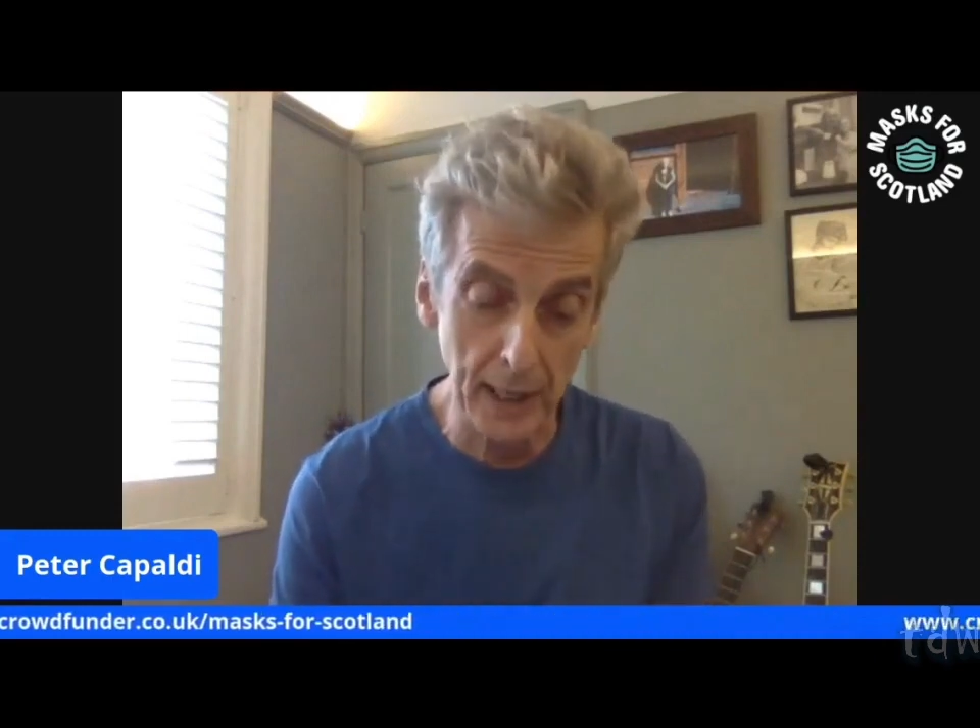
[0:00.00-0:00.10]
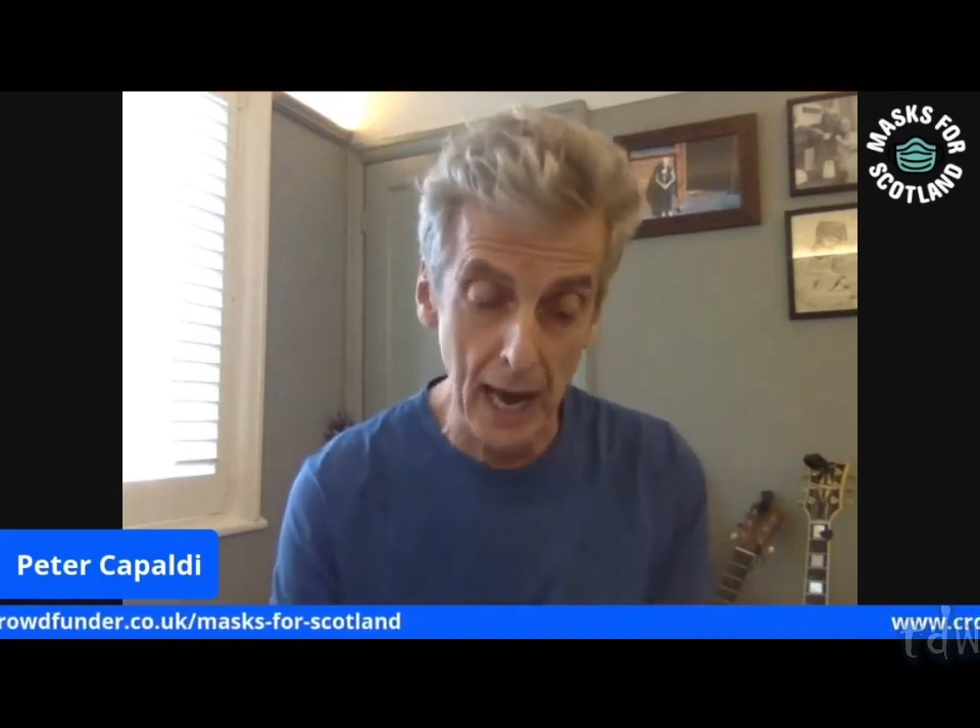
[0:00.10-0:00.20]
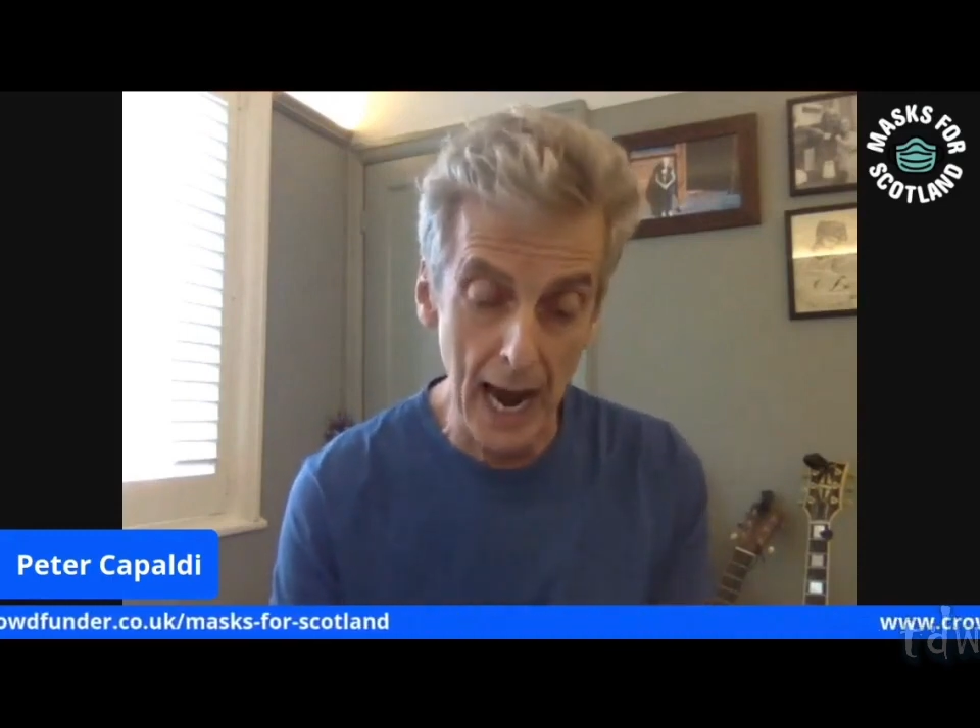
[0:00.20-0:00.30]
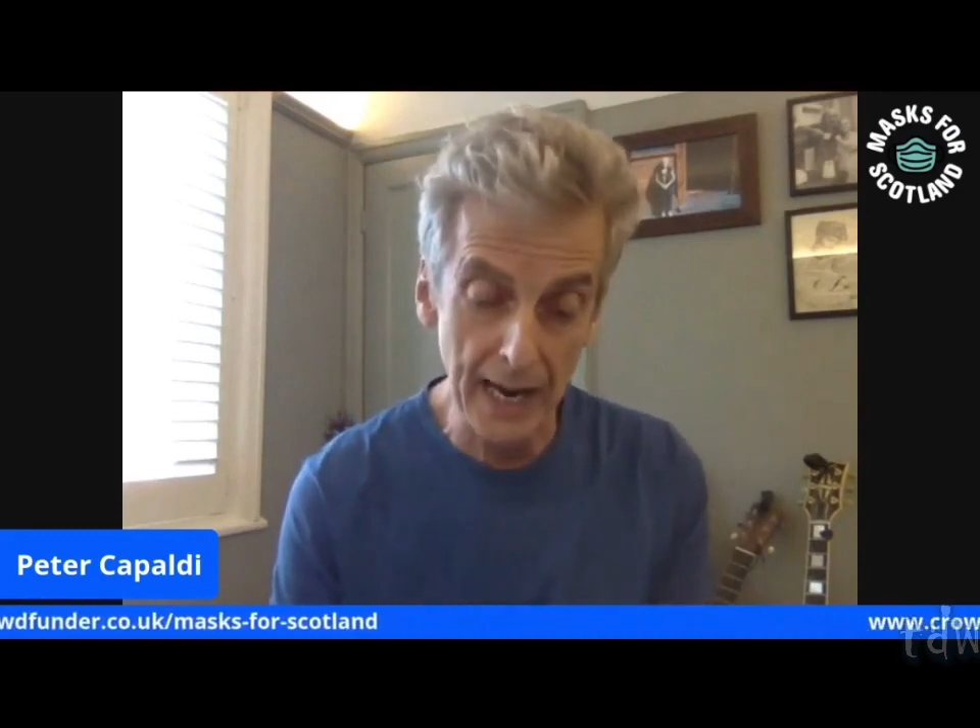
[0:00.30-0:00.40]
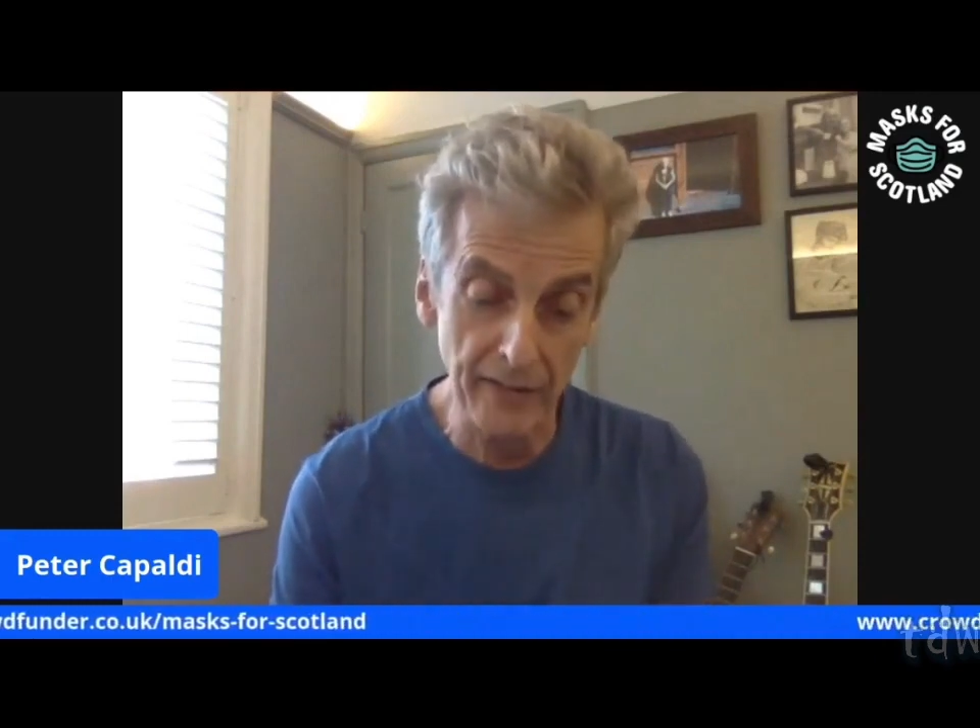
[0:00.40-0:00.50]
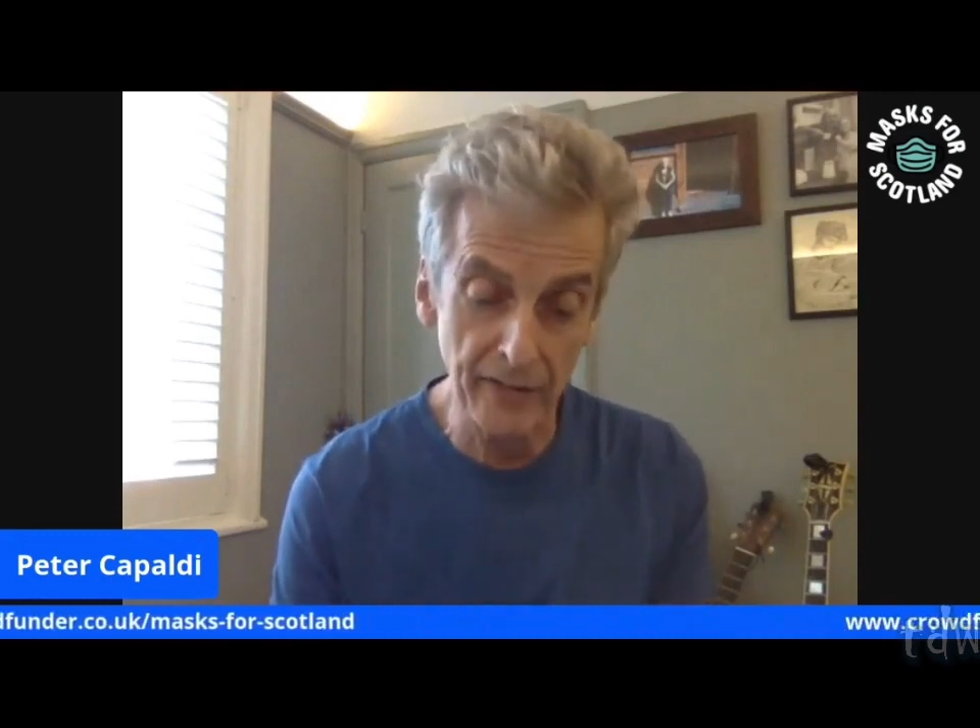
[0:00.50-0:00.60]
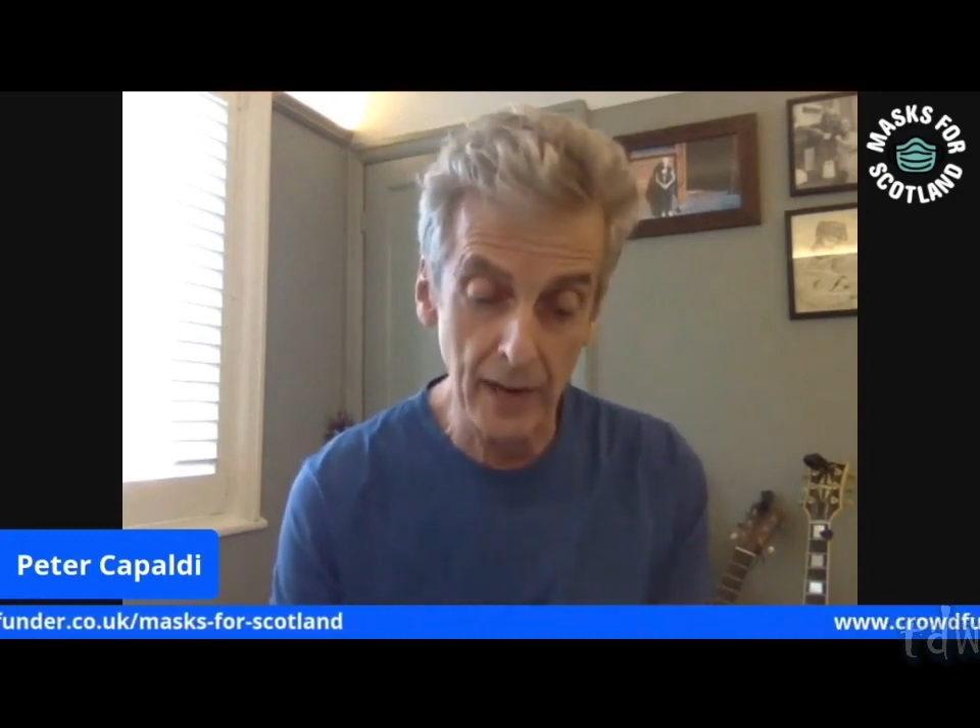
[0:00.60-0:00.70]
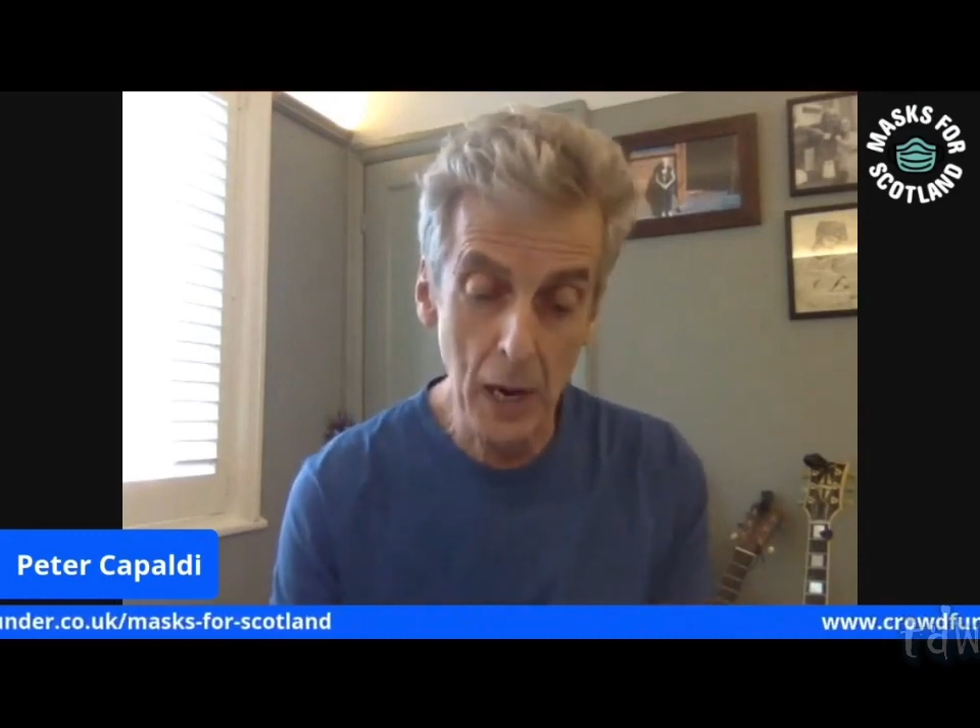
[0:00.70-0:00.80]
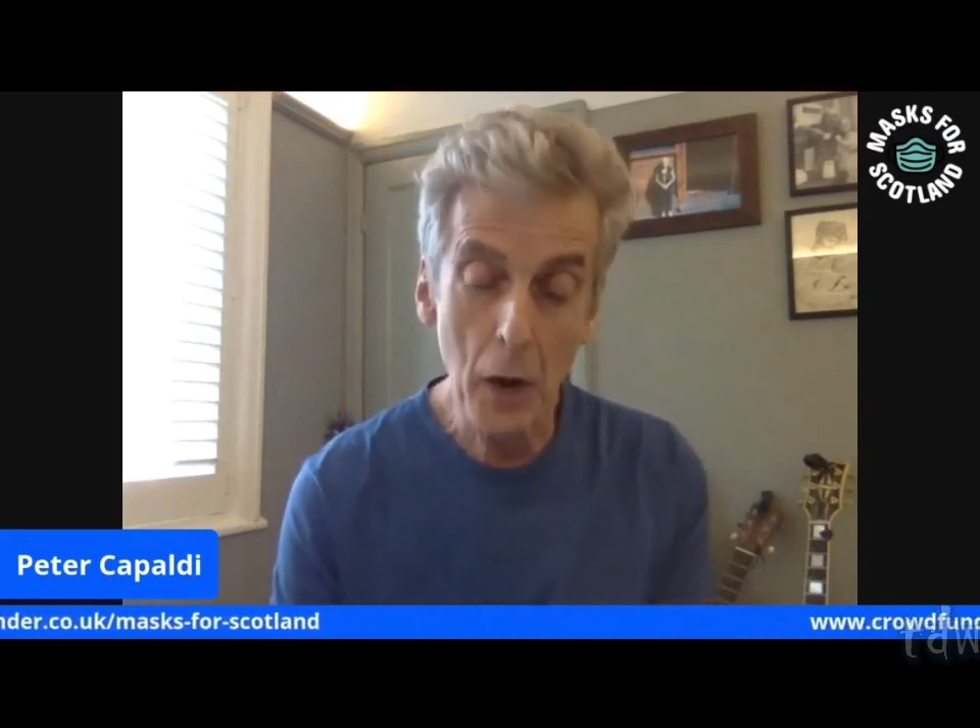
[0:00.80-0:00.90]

be alive,